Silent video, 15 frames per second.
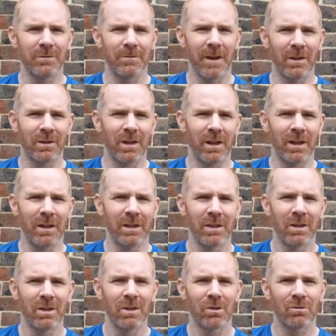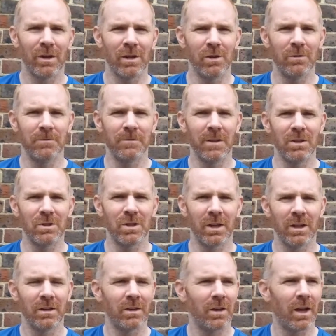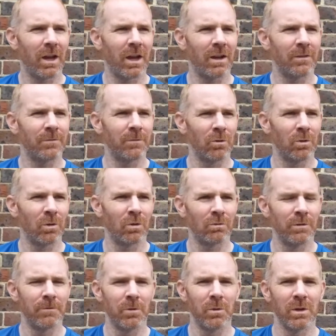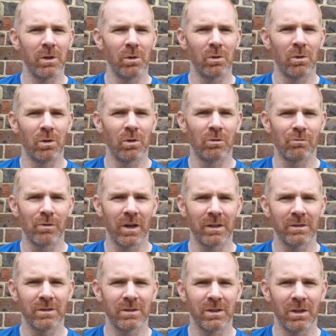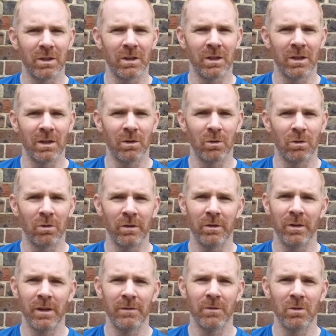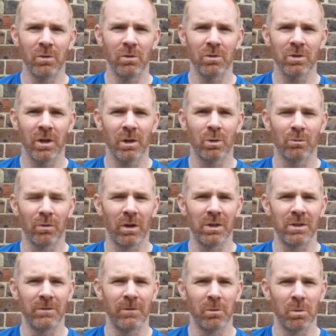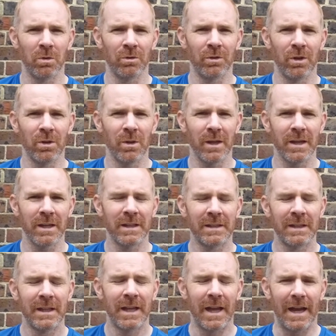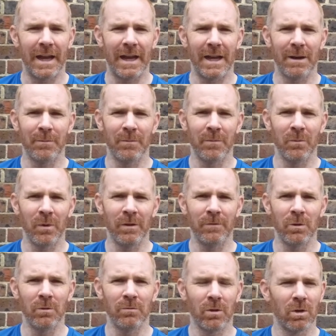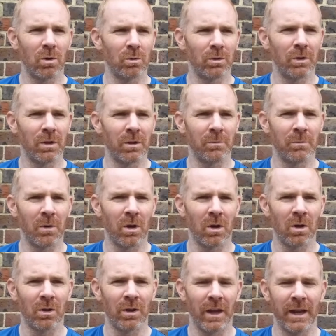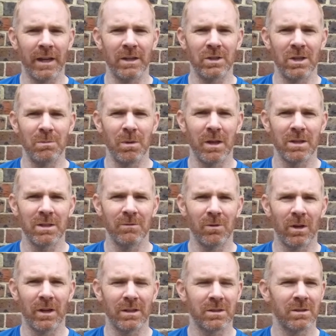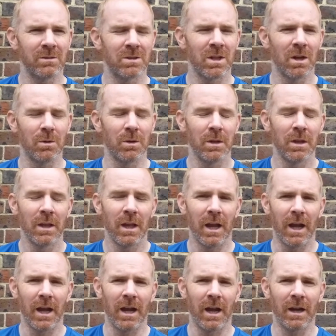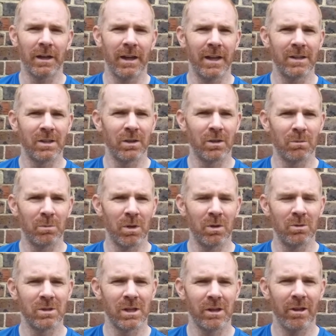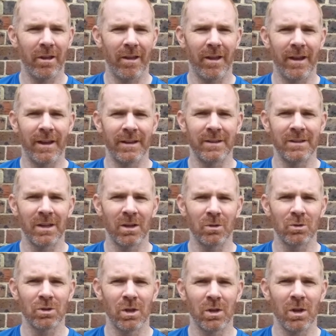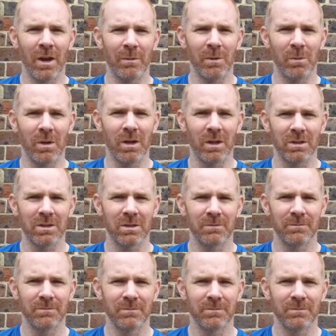I found a great new feature for reviewing your runs or even your cycle rides if you want to do that, if you've recorded them on a GPS device. So I'm going to head to the computer and I'll show you how it works.